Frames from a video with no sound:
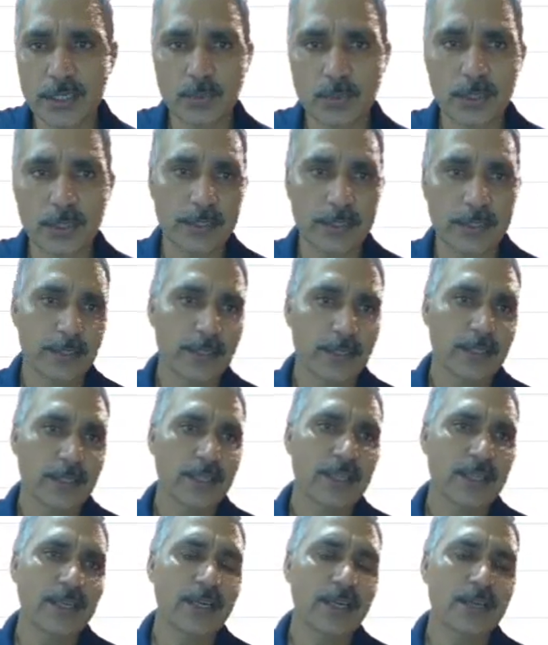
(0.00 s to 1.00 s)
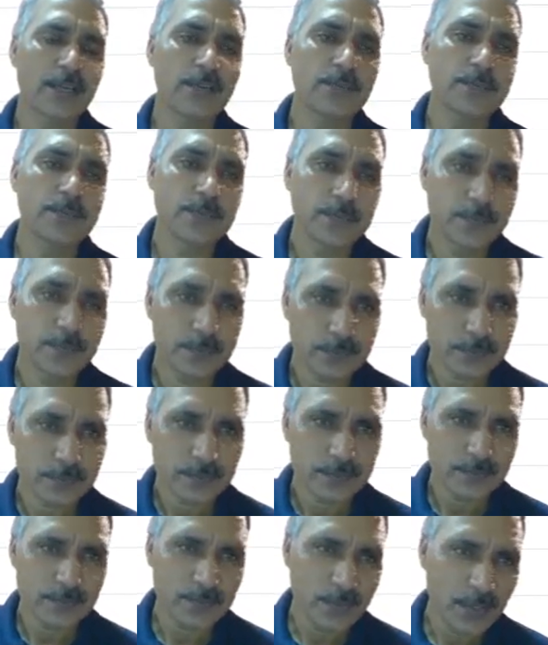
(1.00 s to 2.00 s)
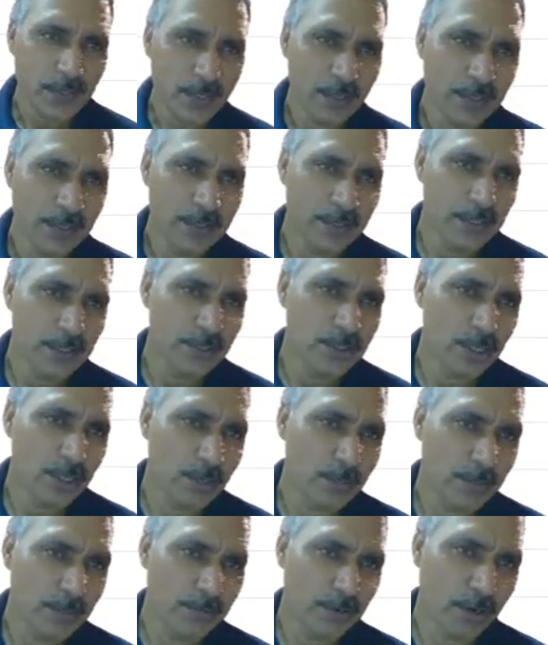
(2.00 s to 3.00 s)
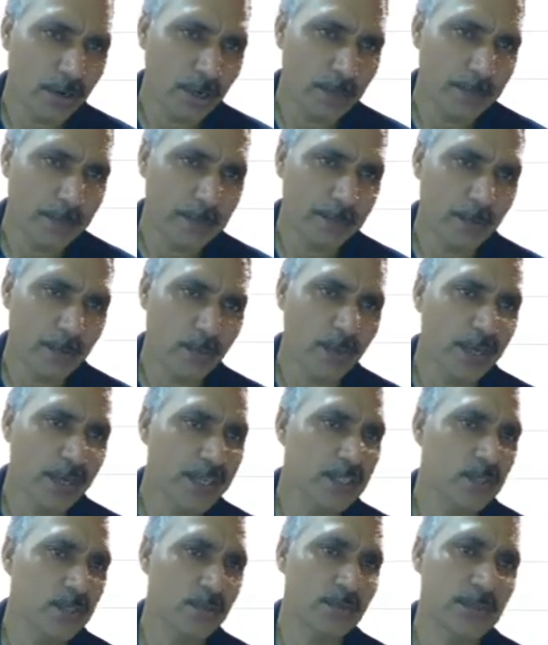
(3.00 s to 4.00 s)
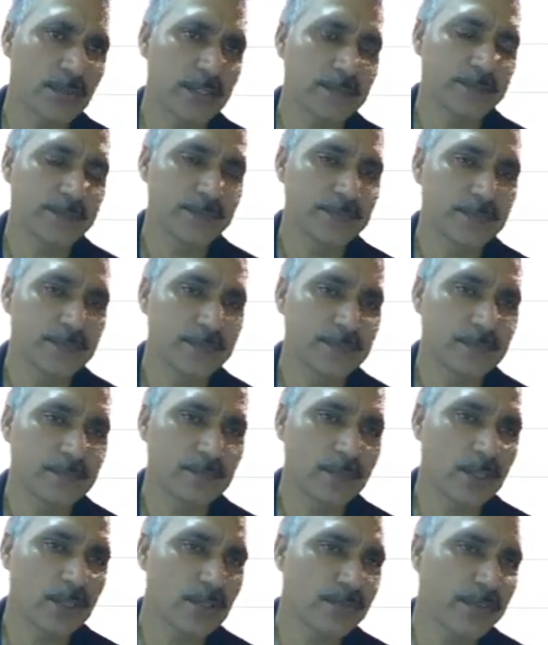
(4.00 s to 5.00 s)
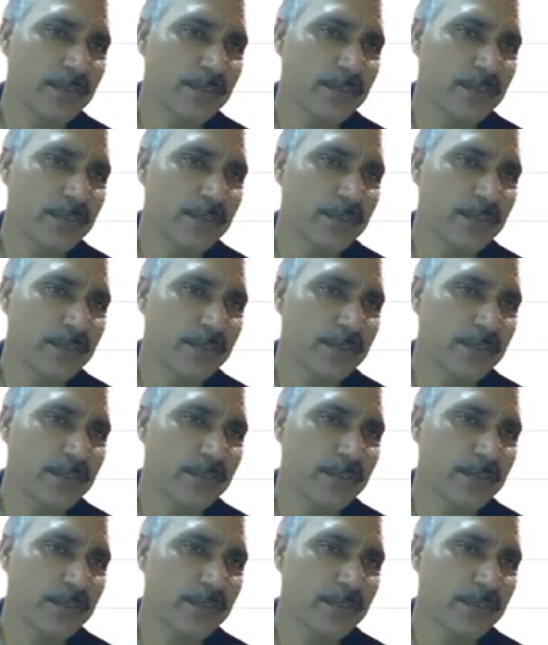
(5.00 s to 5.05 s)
1. Now the job of column number 1 is over because